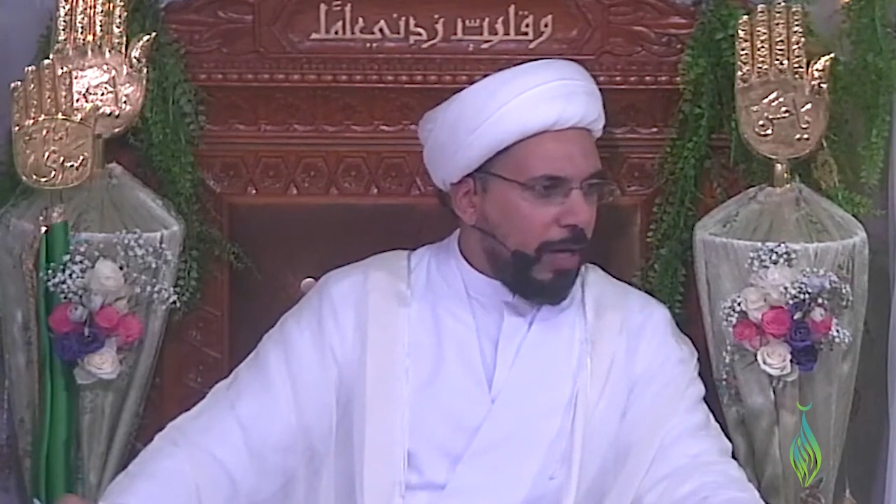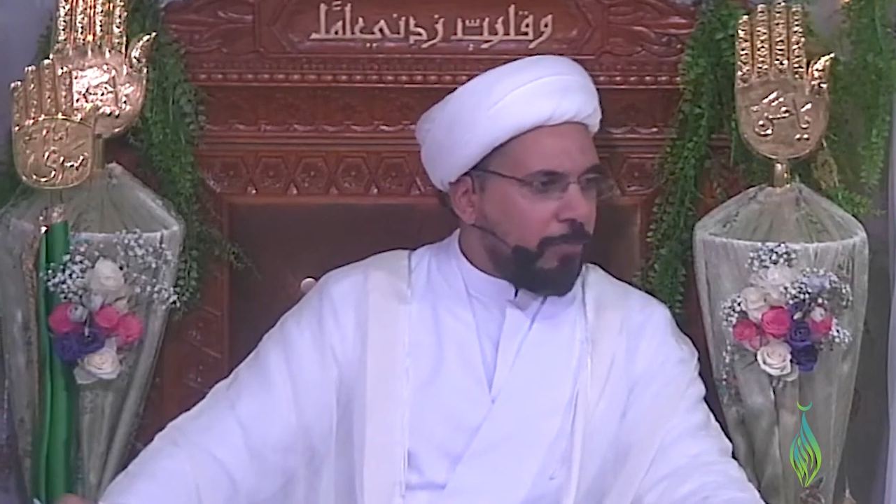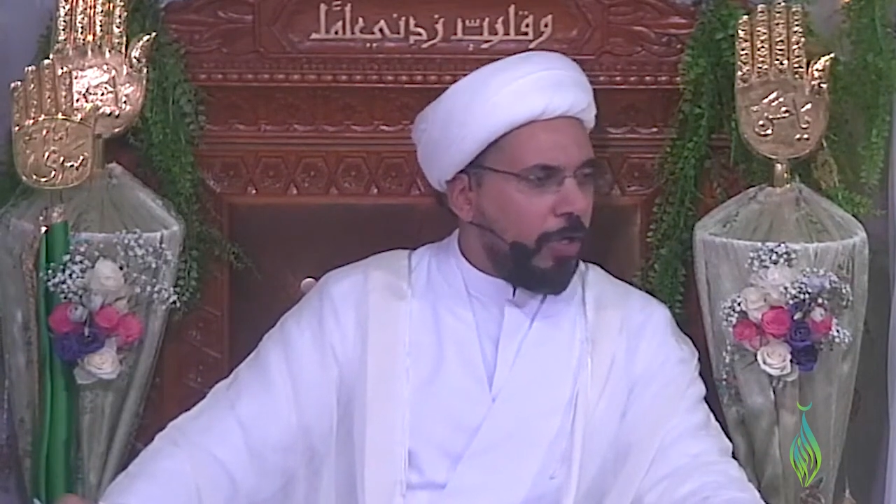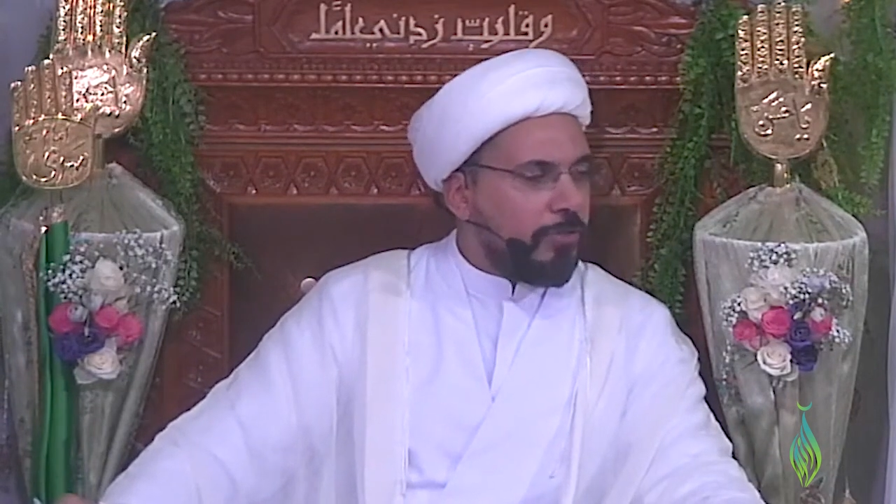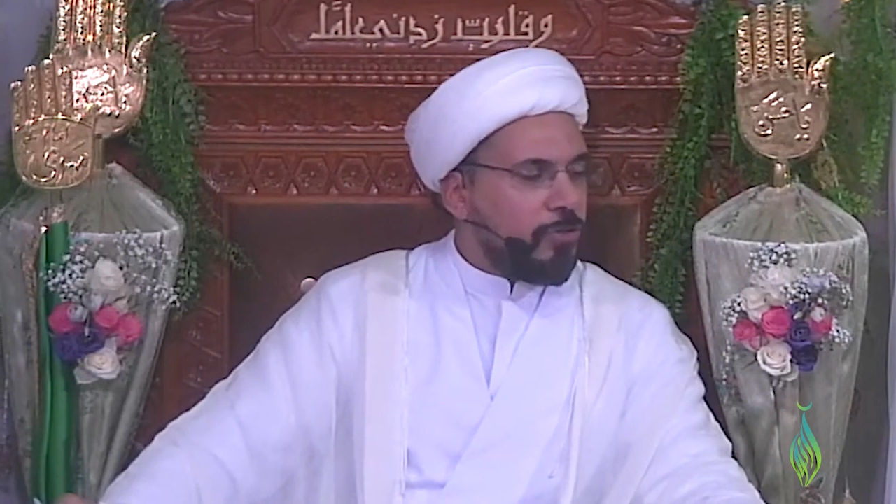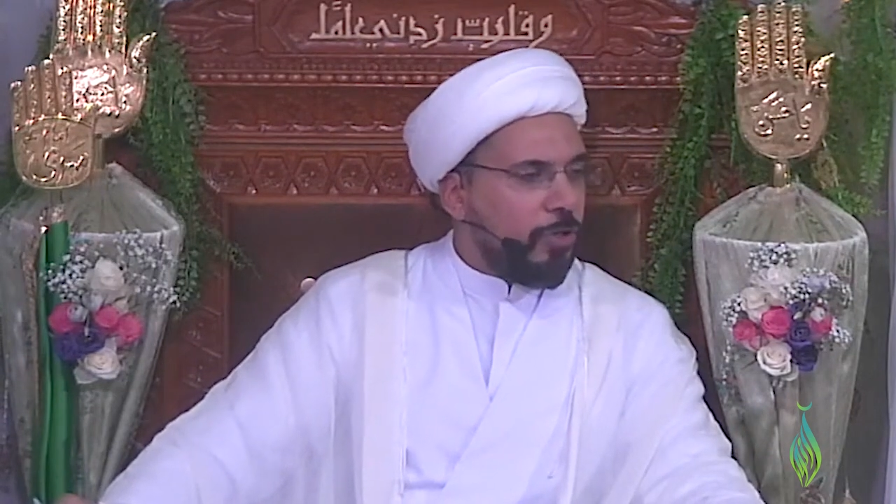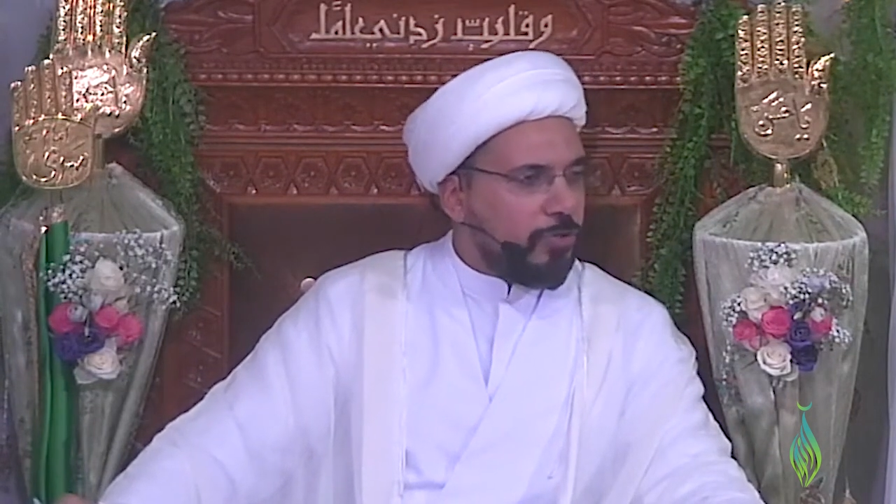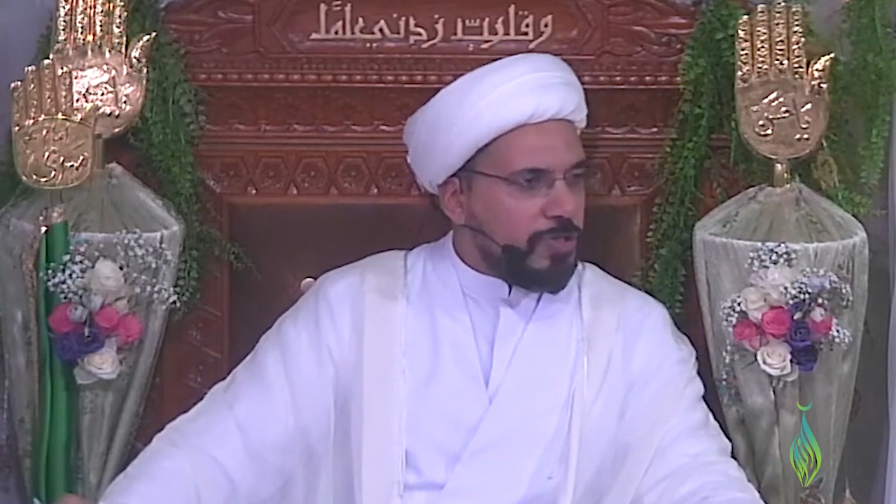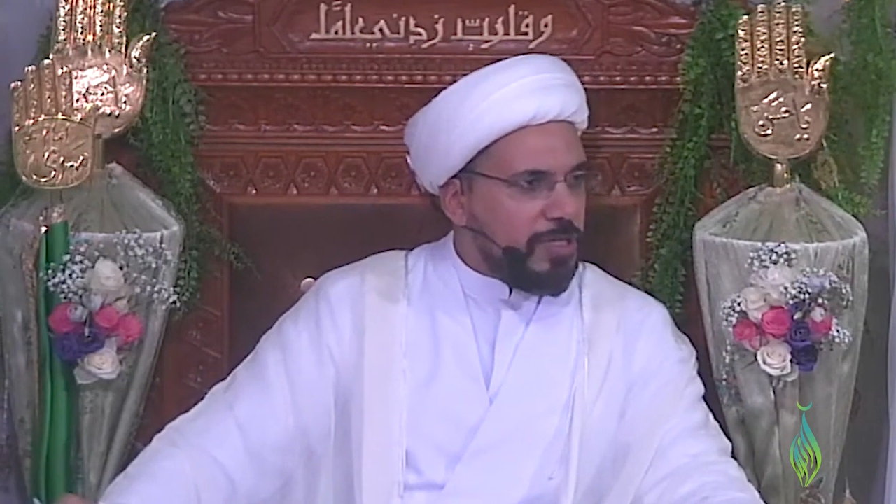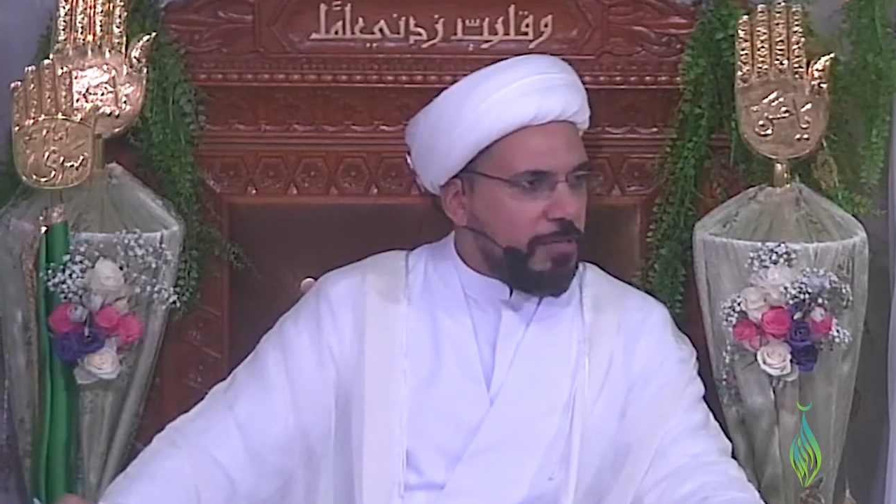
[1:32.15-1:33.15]
I'm going to go
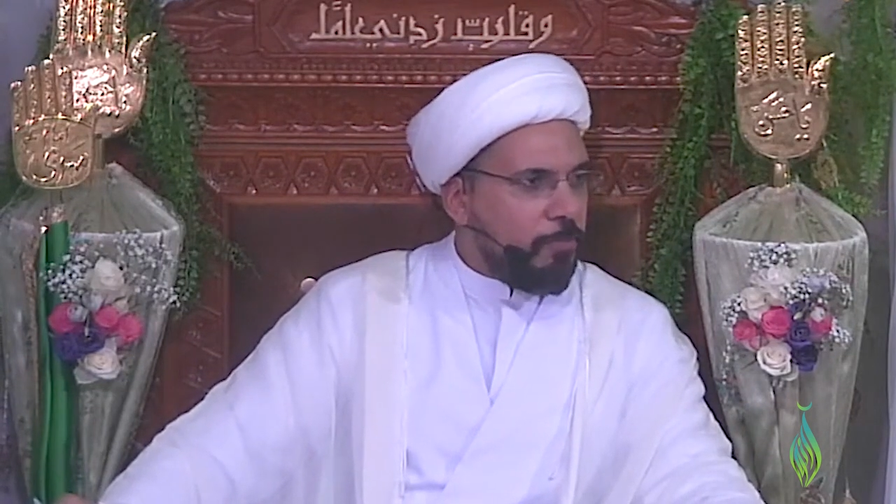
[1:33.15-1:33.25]
to sleep.